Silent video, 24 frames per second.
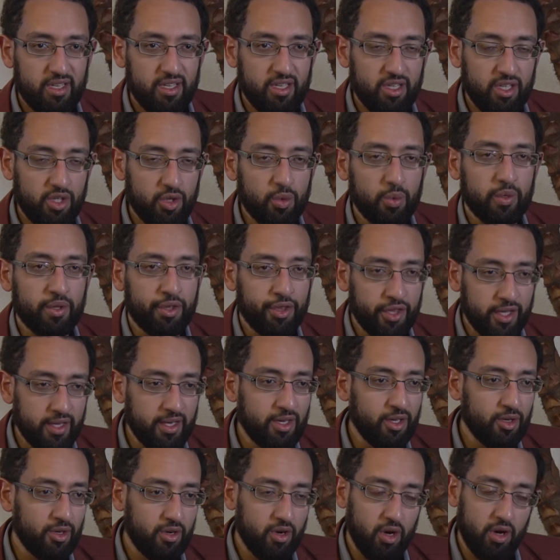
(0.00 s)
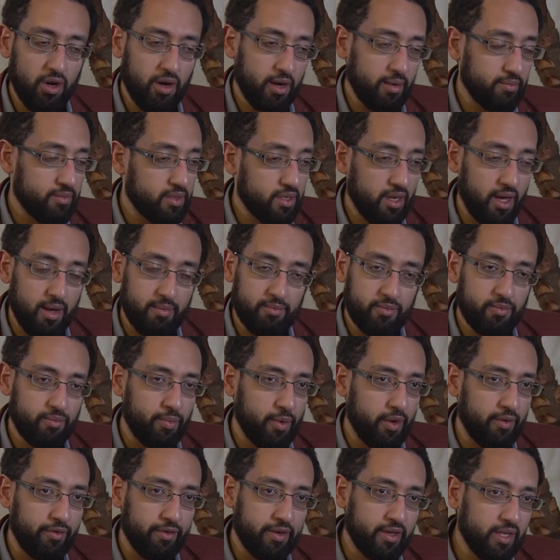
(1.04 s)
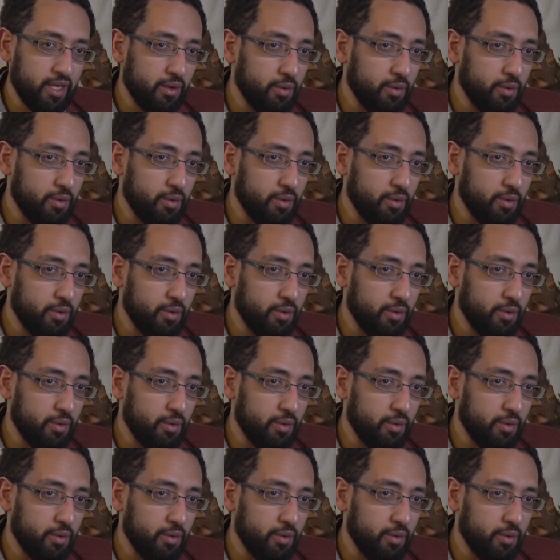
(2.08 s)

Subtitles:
you will think you're, oh, I'm perfectly